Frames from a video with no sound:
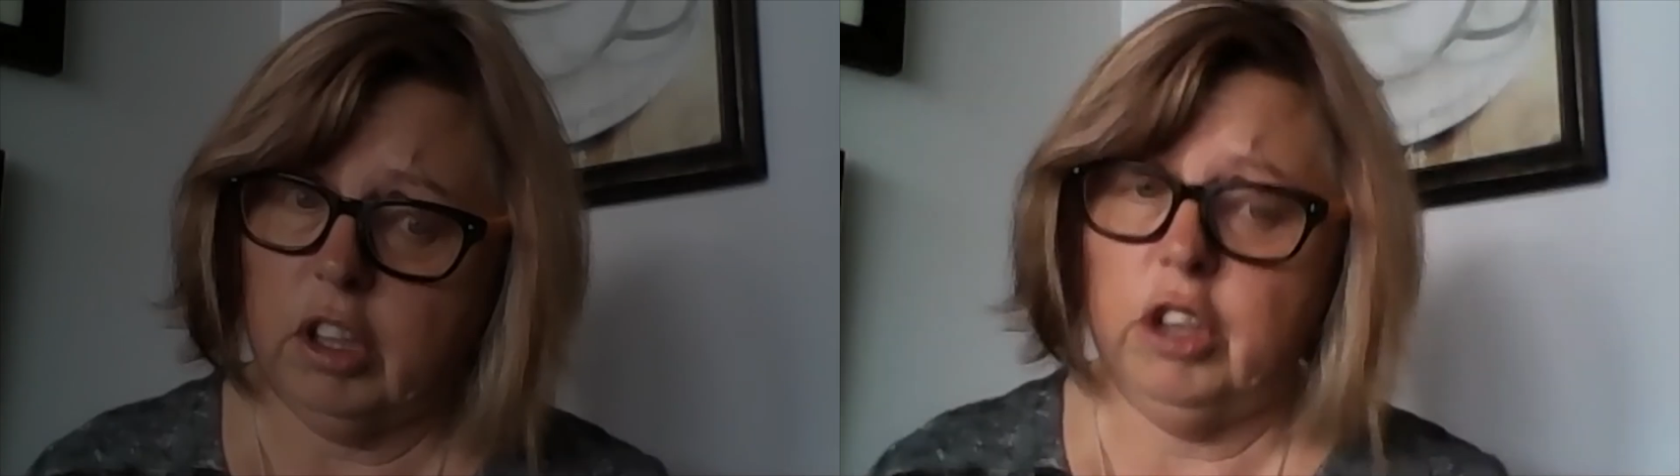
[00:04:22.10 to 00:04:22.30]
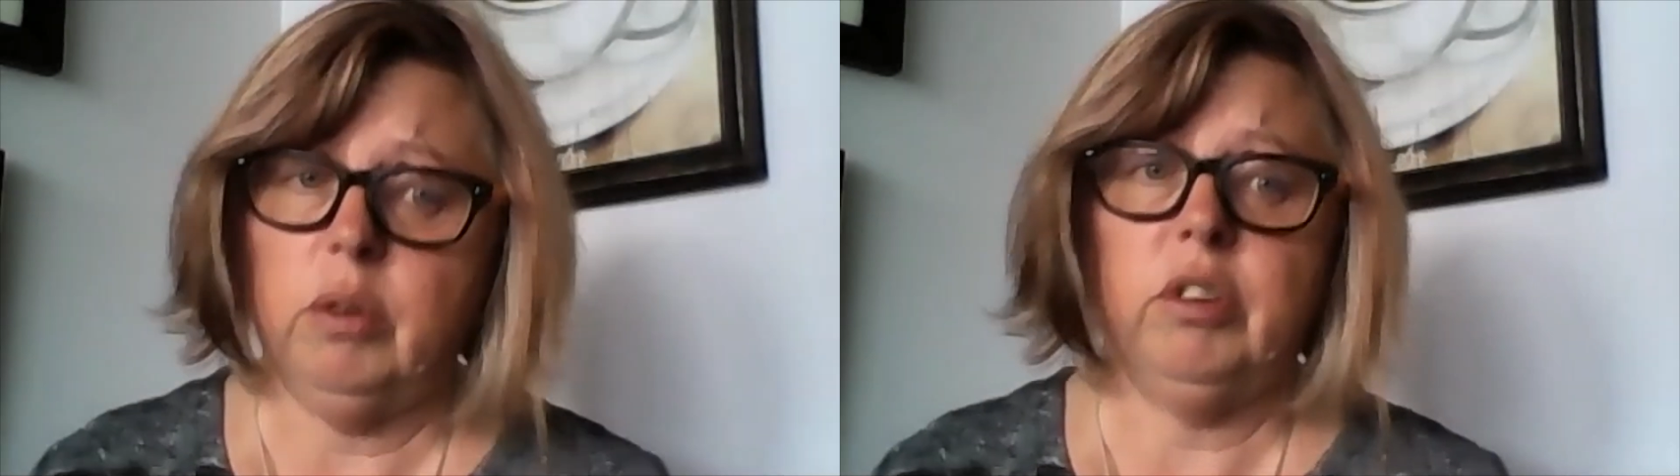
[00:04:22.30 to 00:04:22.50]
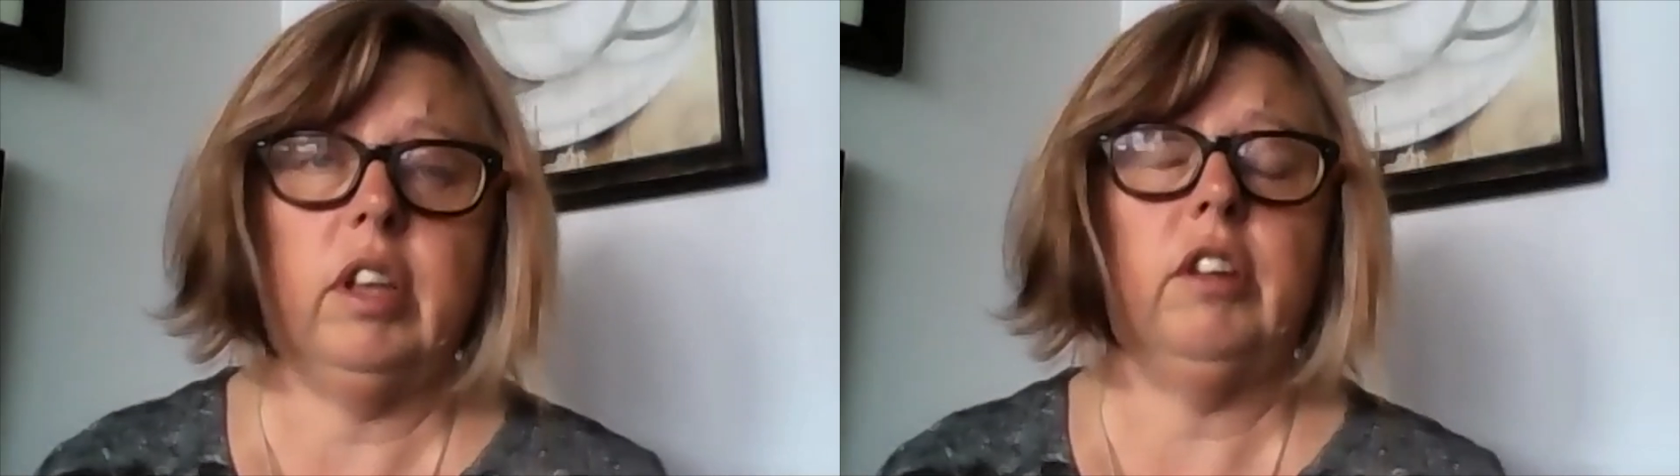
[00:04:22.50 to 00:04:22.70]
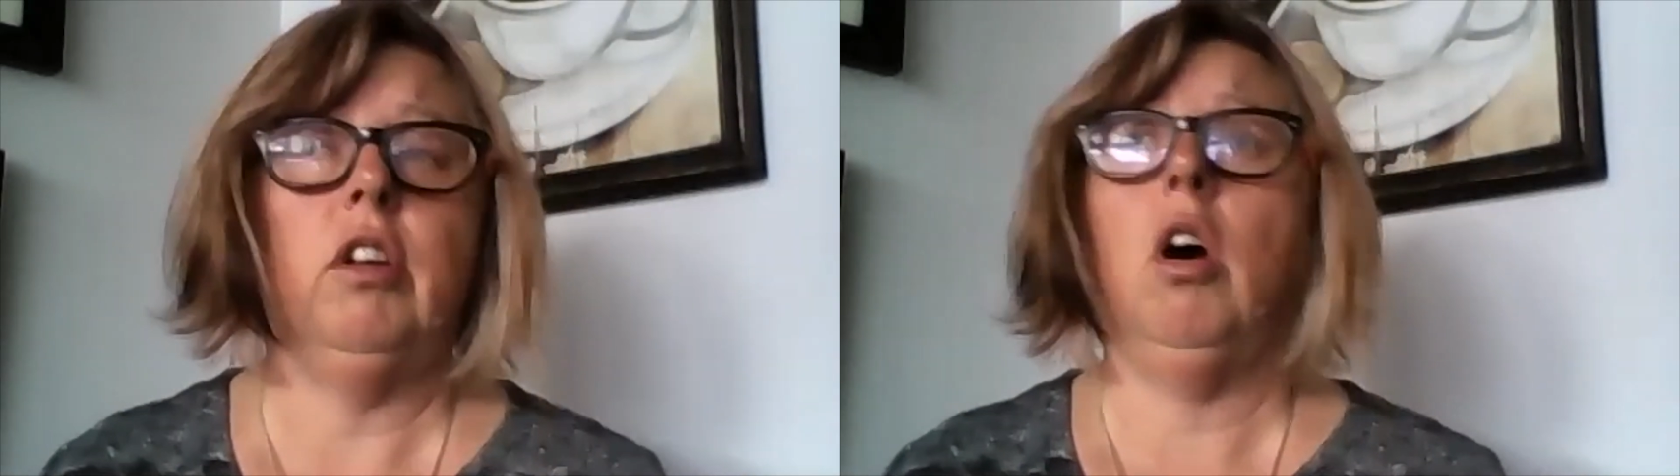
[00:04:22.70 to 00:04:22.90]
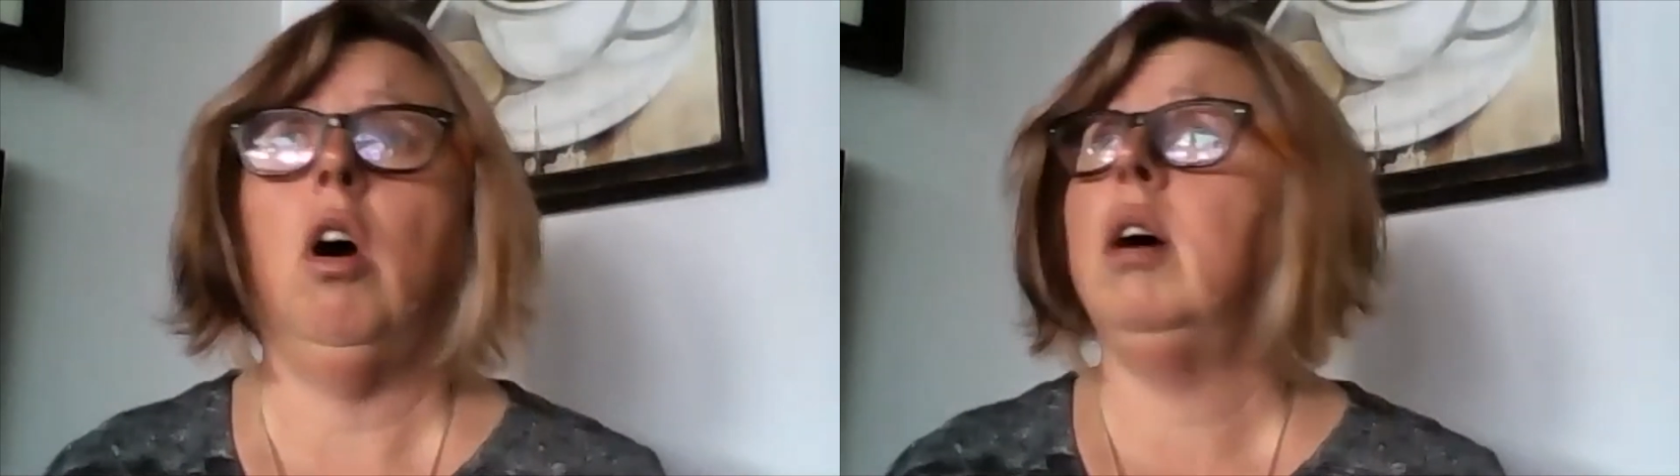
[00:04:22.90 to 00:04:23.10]
You did
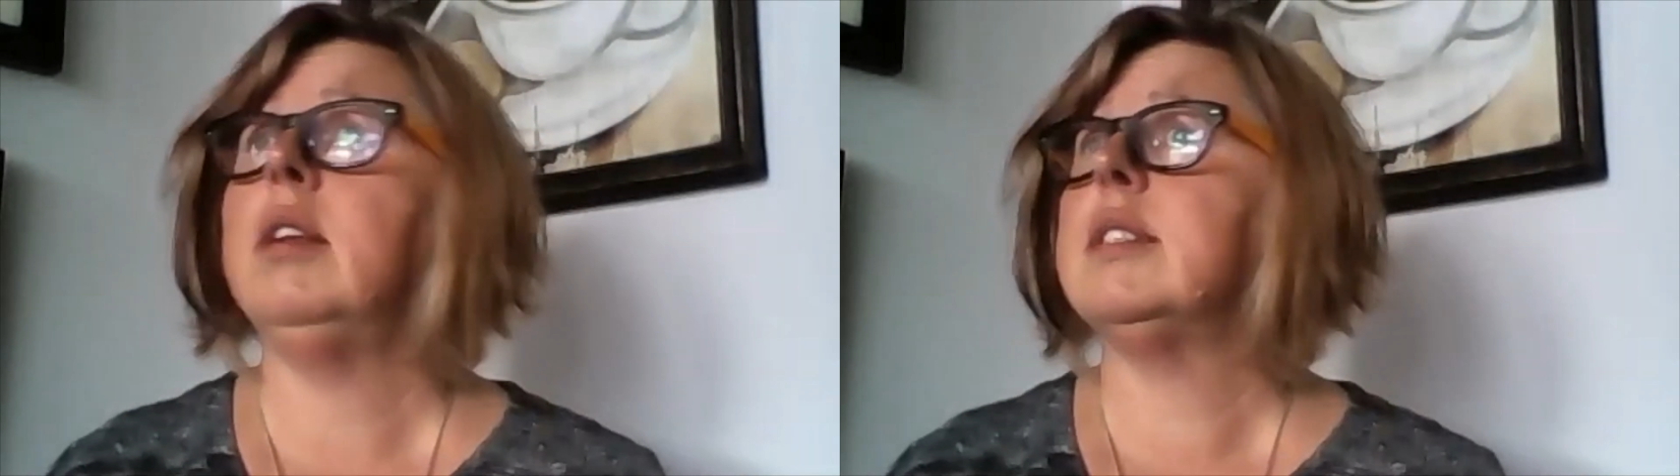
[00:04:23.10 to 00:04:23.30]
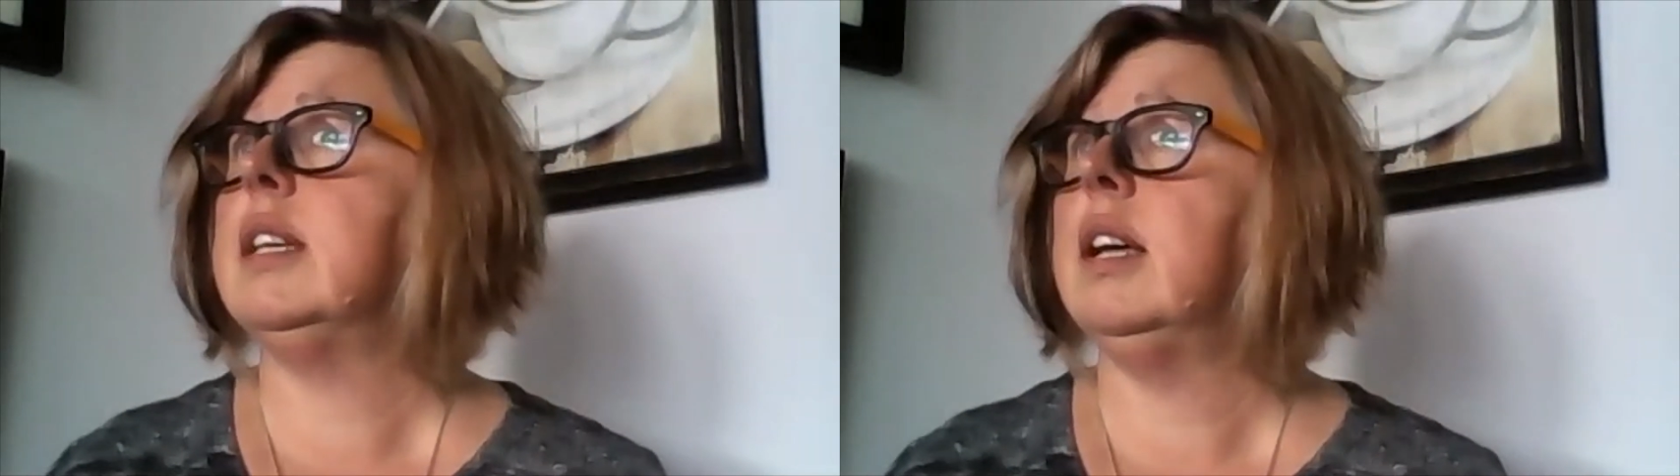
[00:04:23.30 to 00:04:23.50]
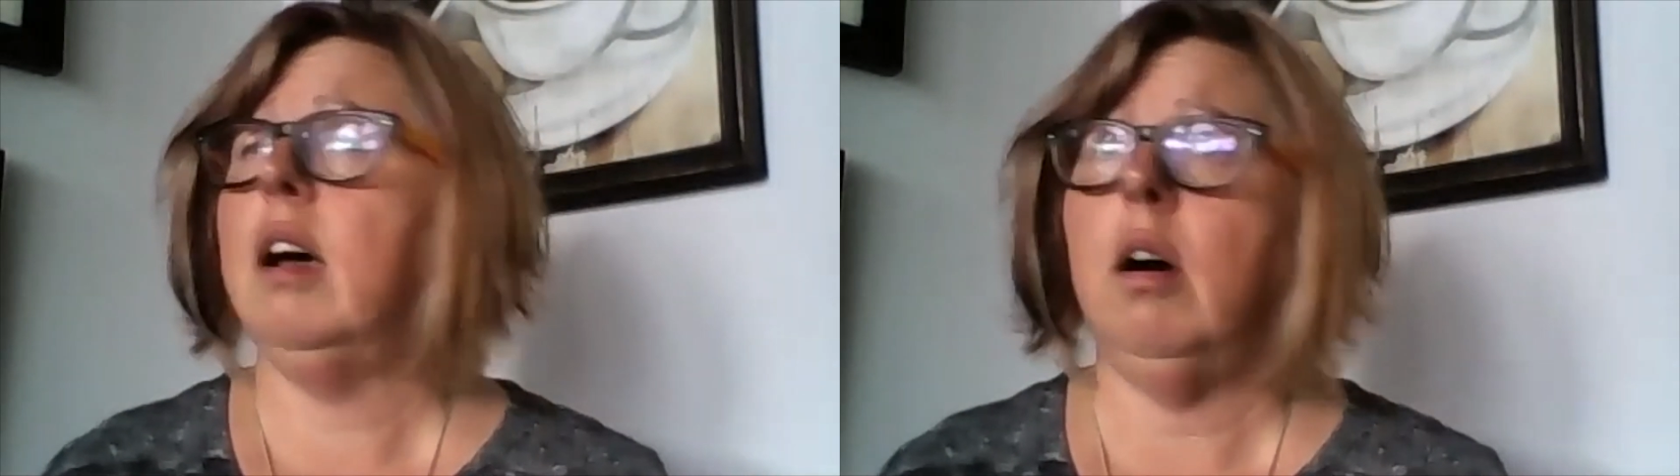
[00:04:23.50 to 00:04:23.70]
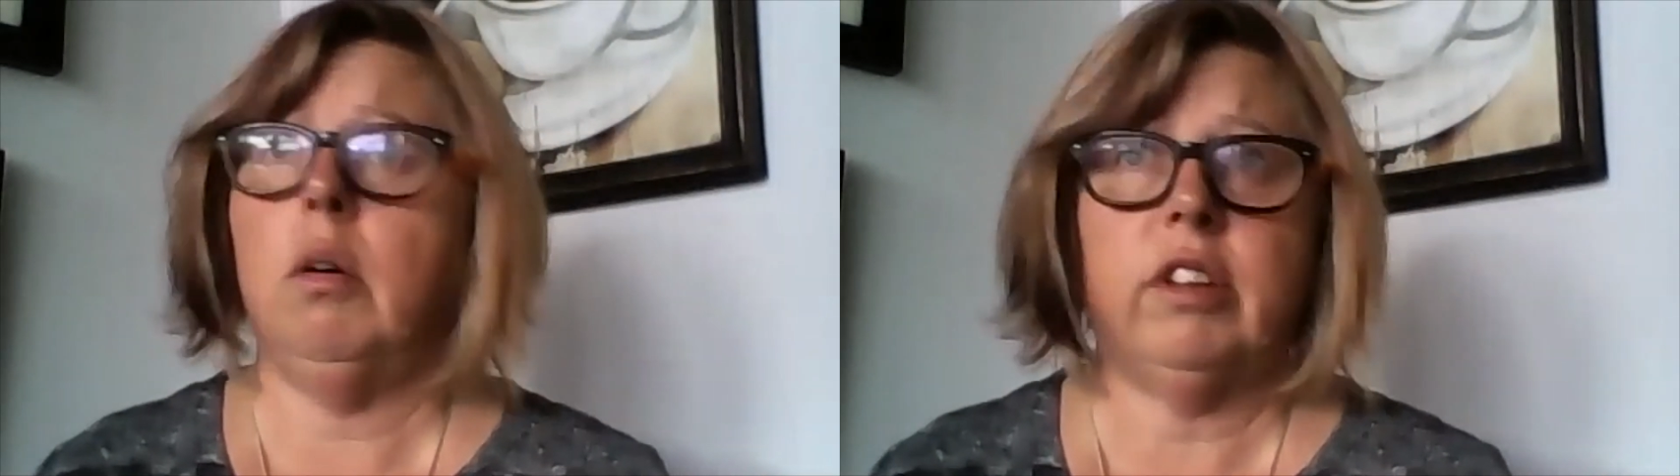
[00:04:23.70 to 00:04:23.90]
not set out